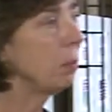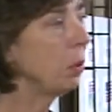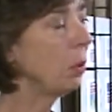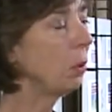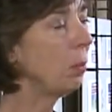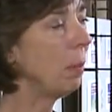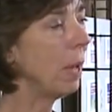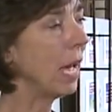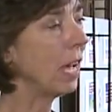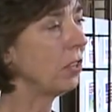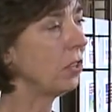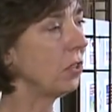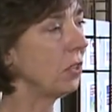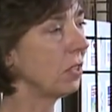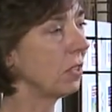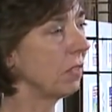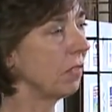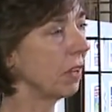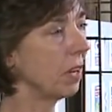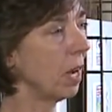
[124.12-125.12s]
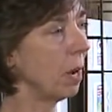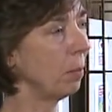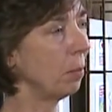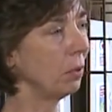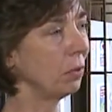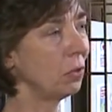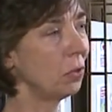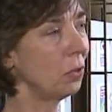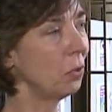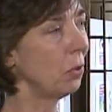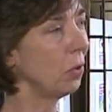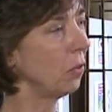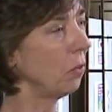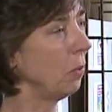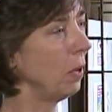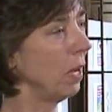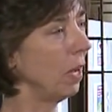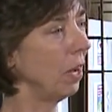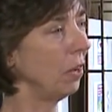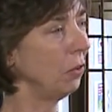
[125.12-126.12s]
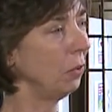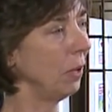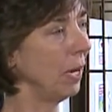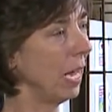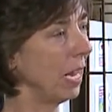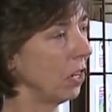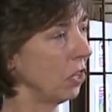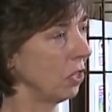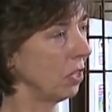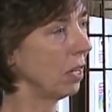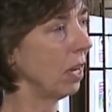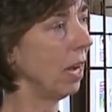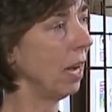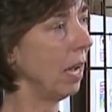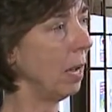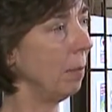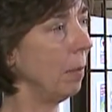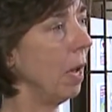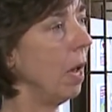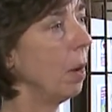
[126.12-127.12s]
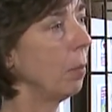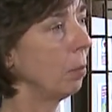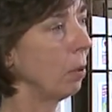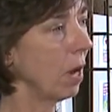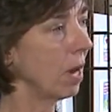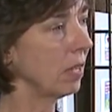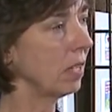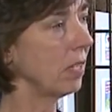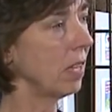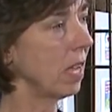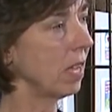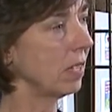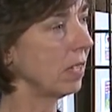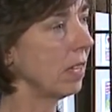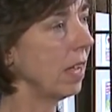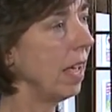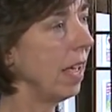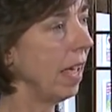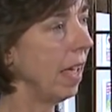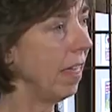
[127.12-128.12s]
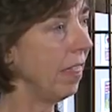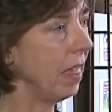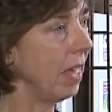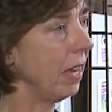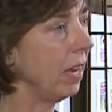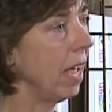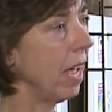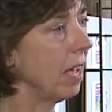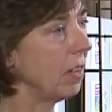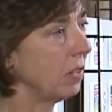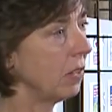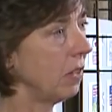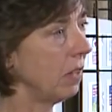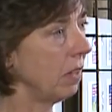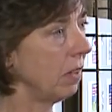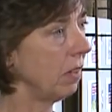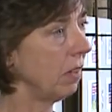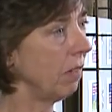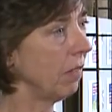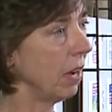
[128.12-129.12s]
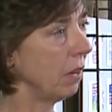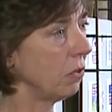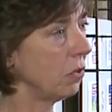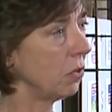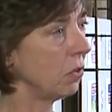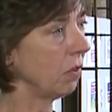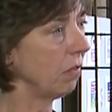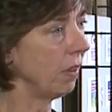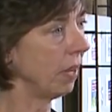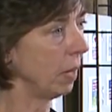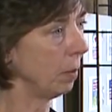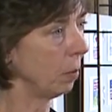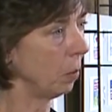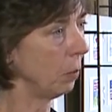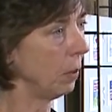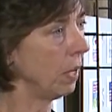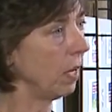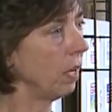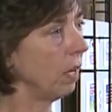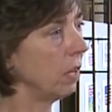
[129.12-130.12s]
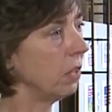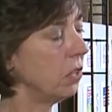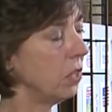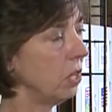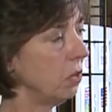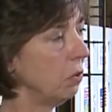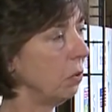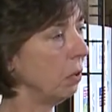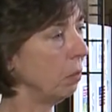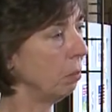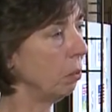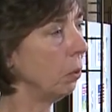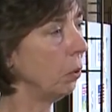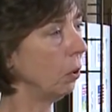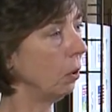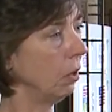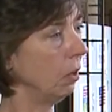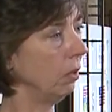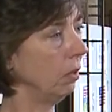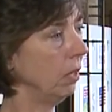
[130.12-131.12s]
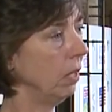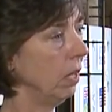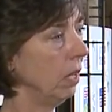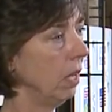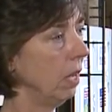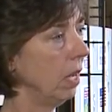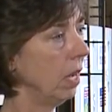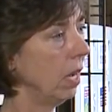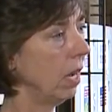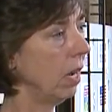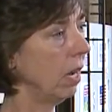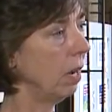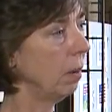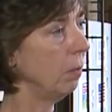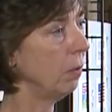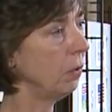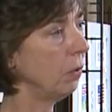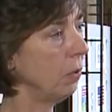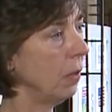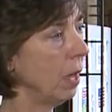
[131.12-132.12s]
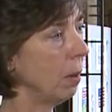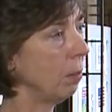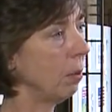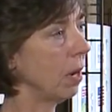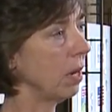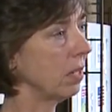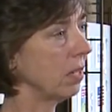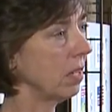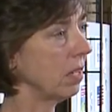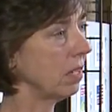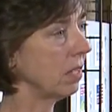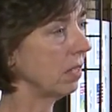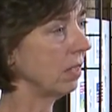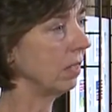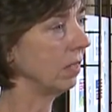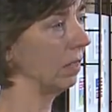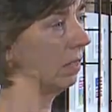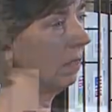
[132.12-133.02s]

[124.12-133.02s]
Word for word: to pull batches of a couple, two to 300 at a time, process, and then as the vouchers are available, we can continue to pull um, through that process.